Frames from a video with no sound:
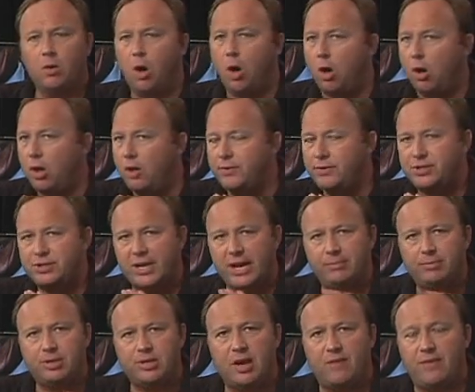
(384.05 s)
You know, all the
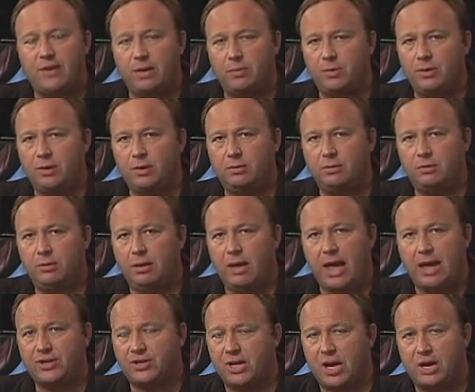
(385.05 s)
same stuff they did with the
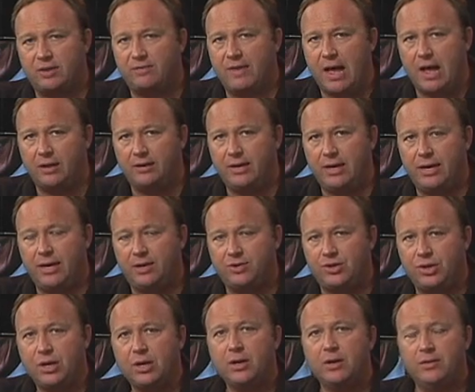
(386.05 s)
Exxon
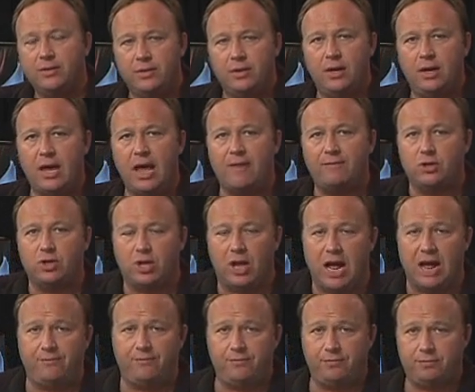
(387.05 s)
Valdez. The
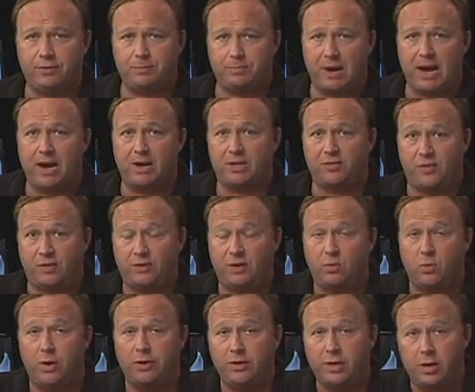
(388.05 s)
average lifespan is
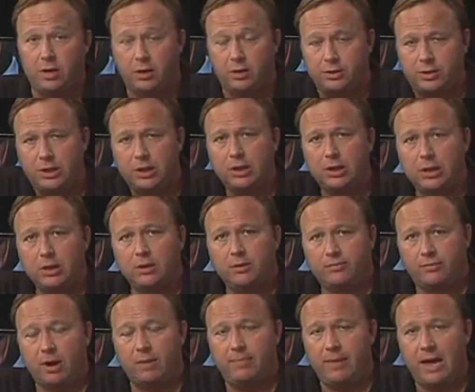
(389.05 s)
51 years
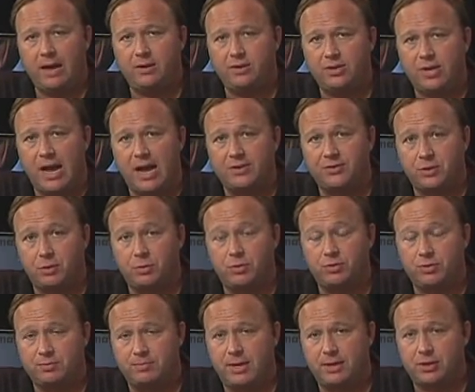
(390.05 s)
from that
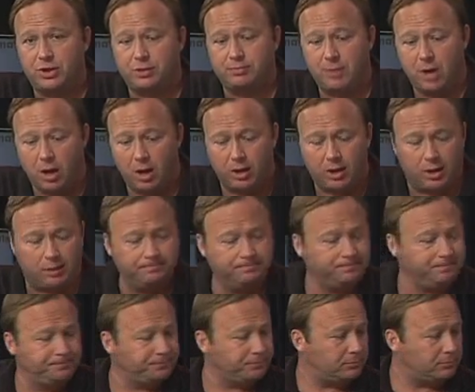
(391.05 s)
disaster, which was much
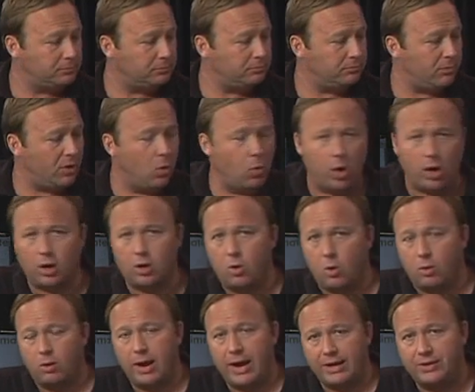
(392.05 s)
smaller, where
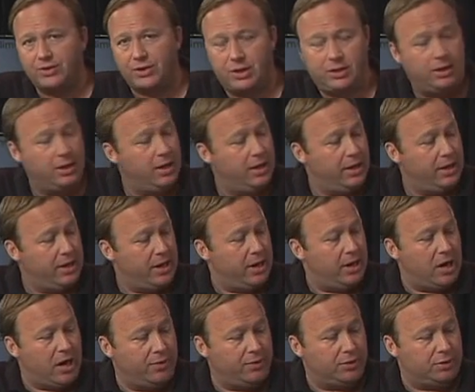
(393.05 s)
core exit
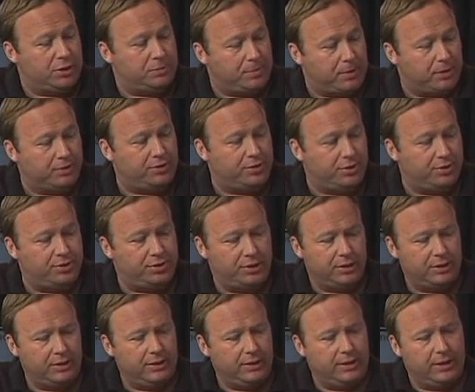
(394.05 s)
and other
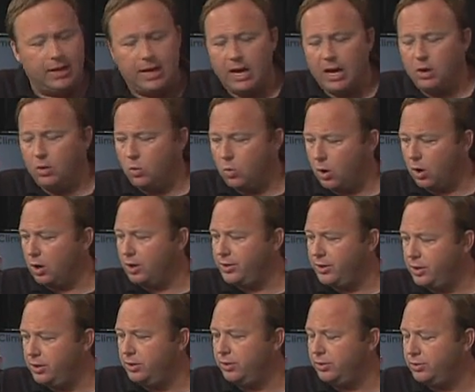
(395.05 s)
dispersants
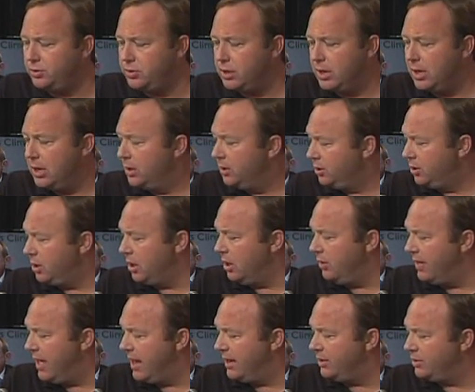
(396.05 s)
were used.
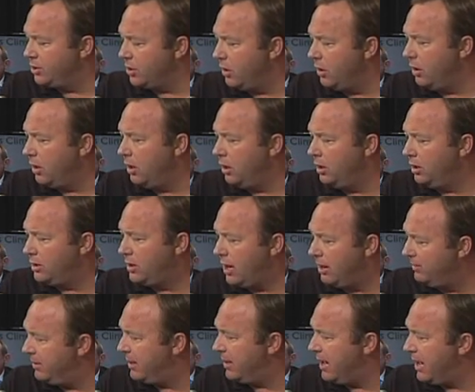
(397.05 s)
So that is all
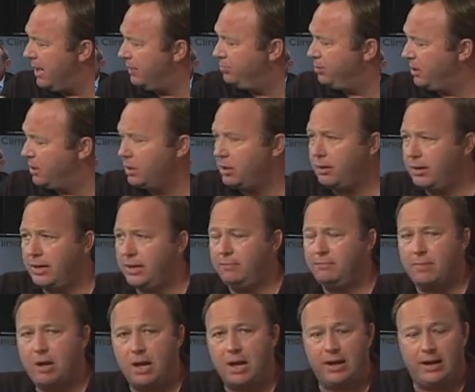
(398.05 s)
coming up here
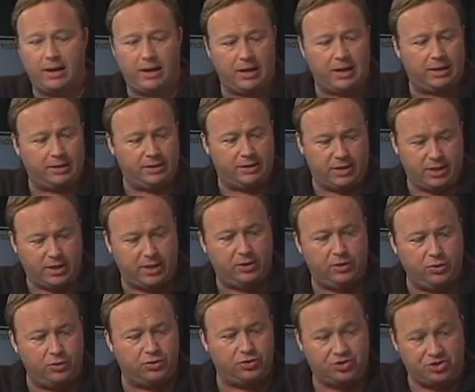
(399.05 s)
in my
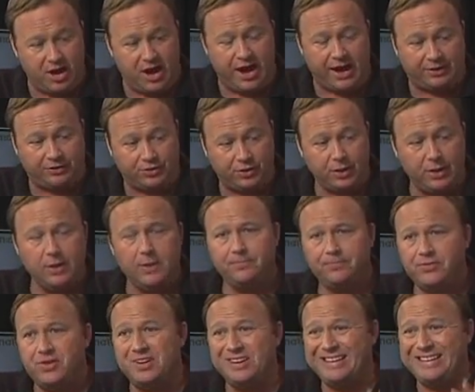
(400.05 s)
key news stacks
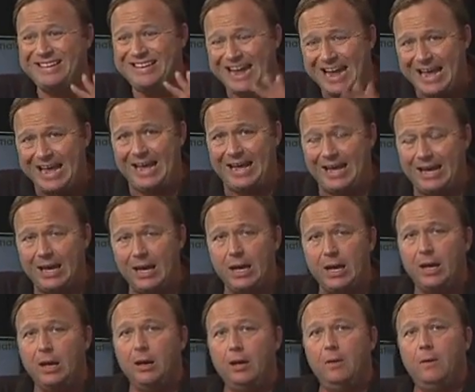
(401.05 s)
today.
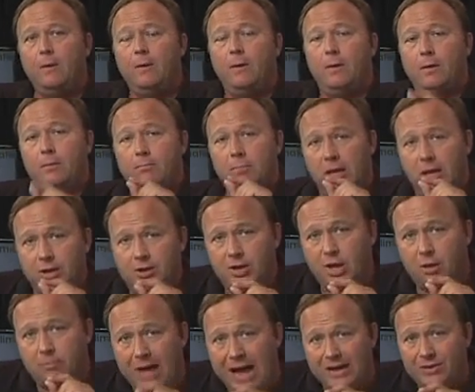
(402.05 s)
But
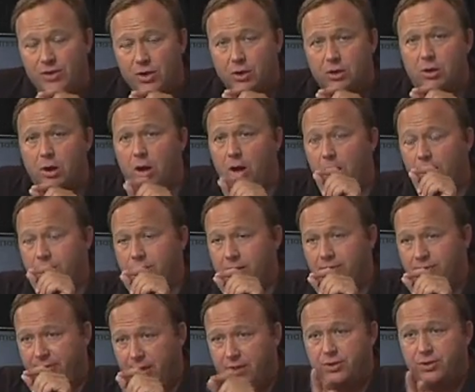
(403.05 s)
let's go back to your
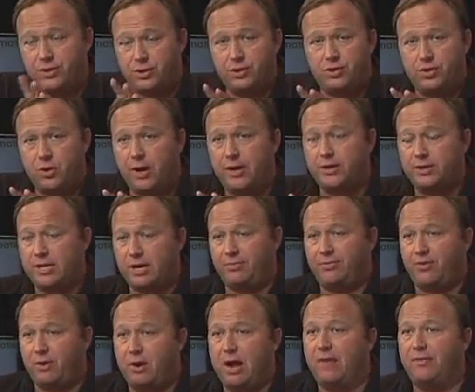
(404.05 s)
calls. And for those who just joined us,
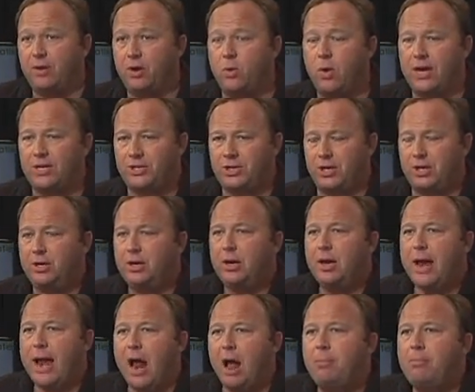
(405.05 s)
I've thrown out the
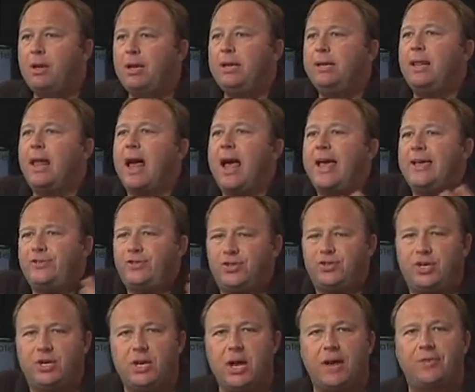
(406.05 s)
question, how many
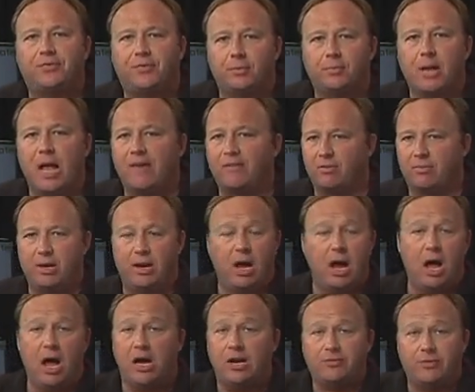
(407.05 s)
lies is enough from
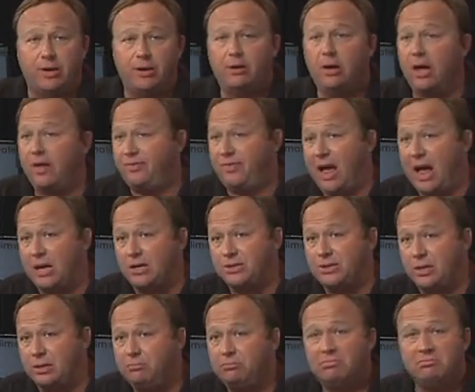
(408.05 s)
government? 100,
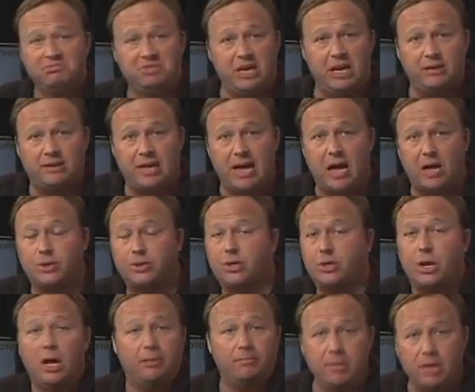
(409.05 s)
1,000,
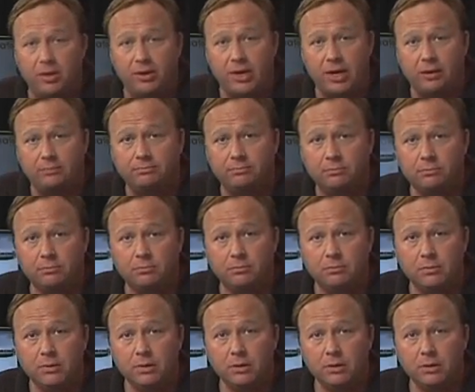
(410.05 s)
10,000, a million?